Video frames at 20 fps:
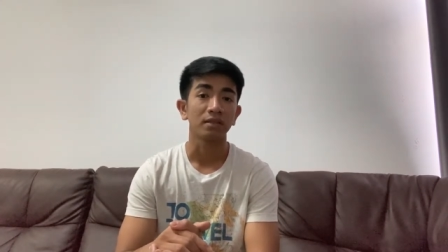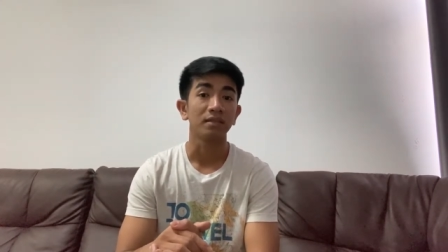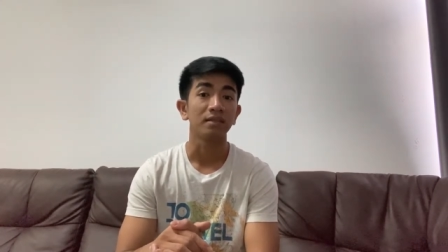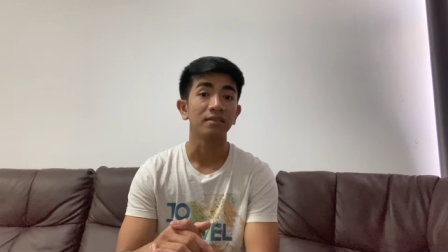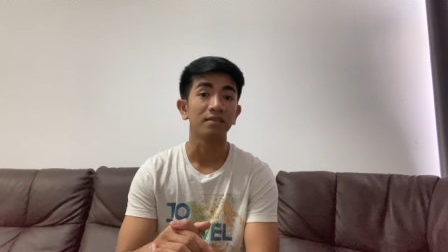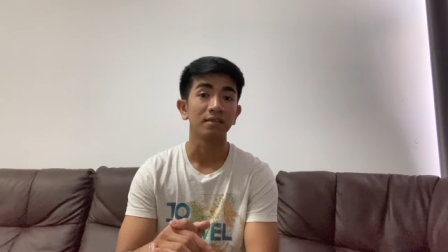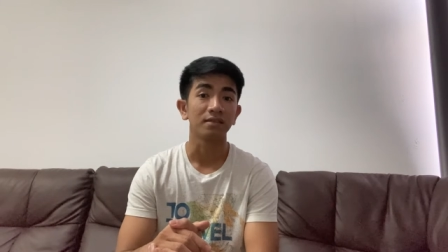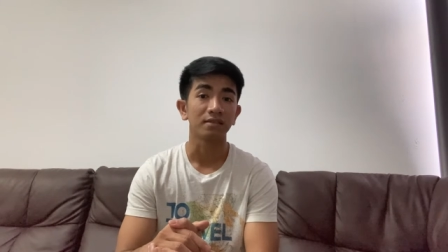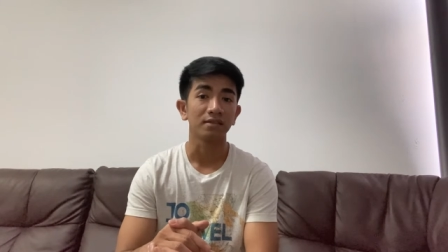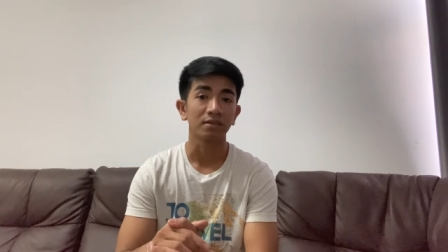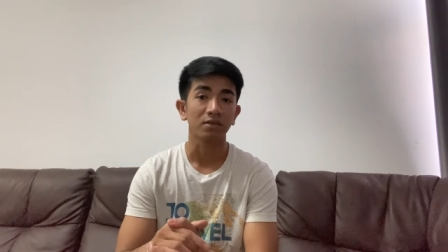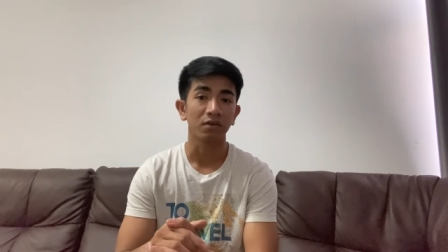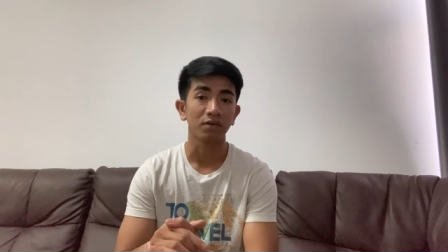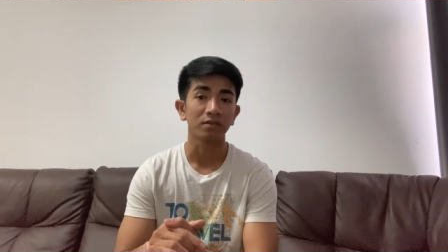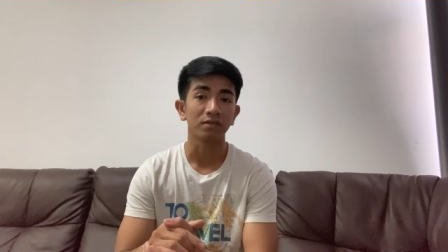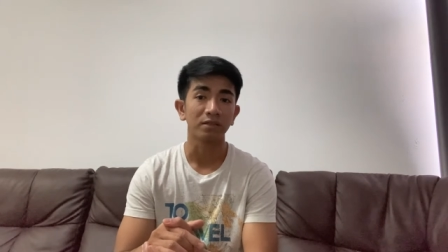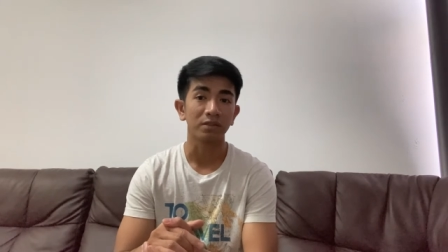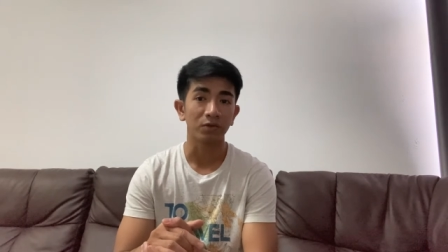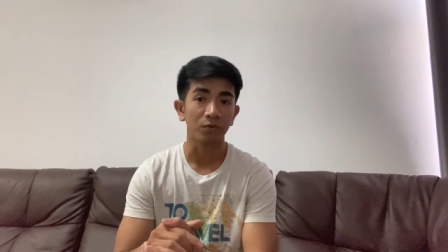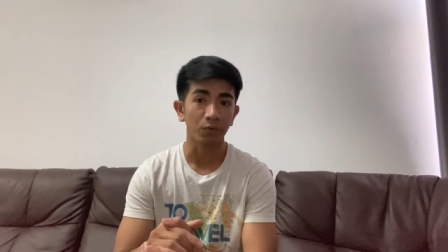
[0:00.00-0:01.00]
This is
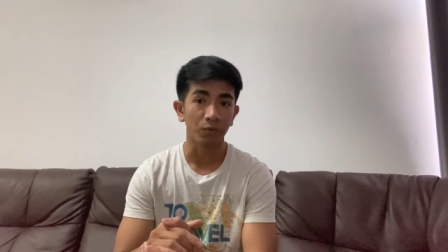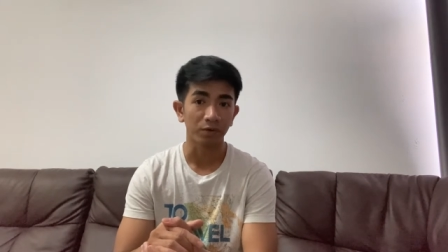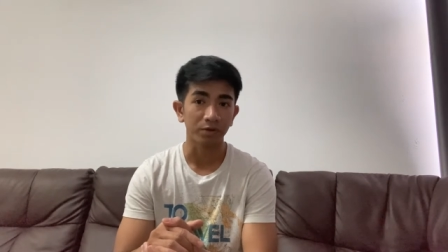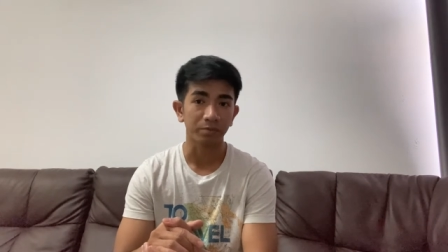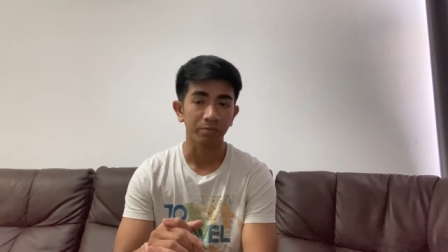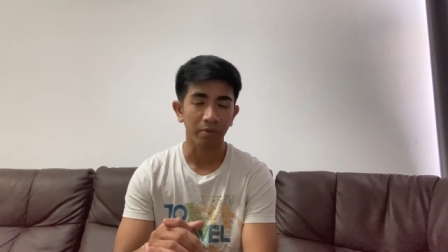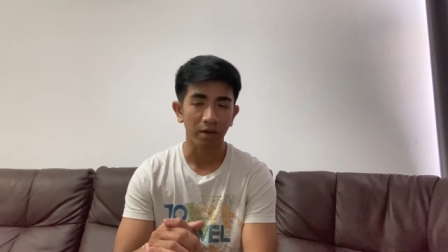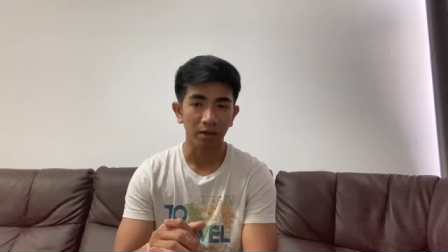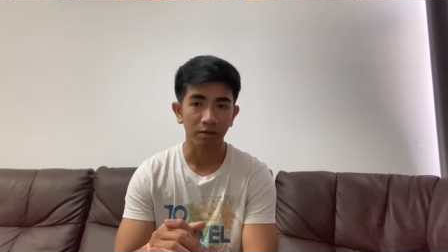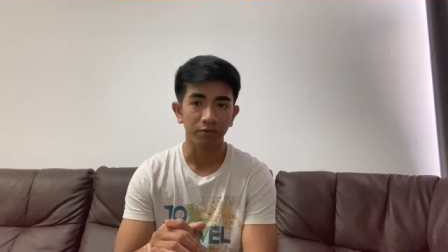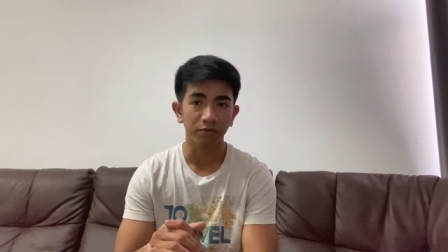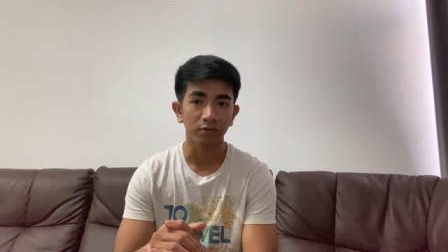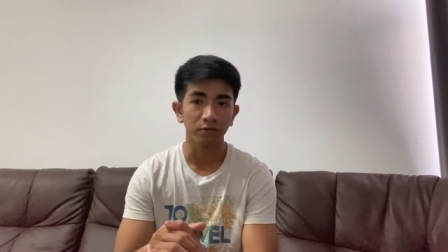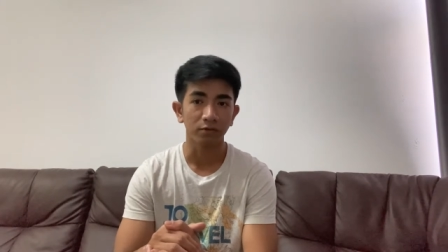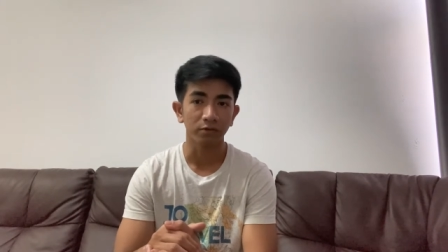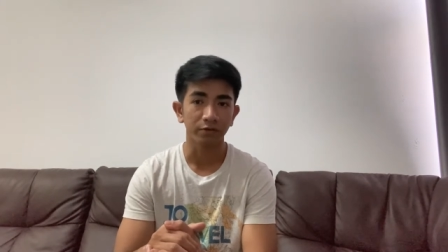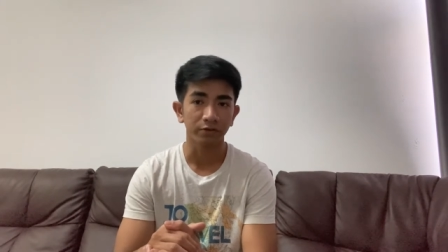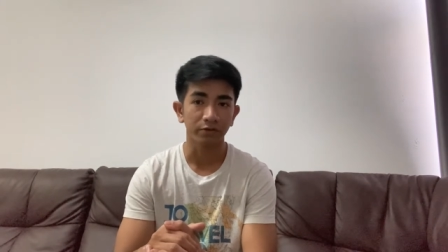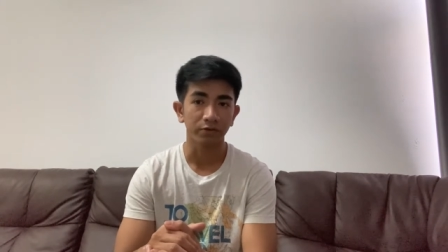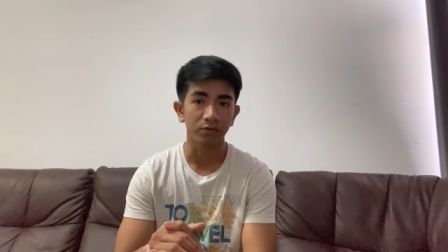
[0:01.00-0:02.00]
considered respectful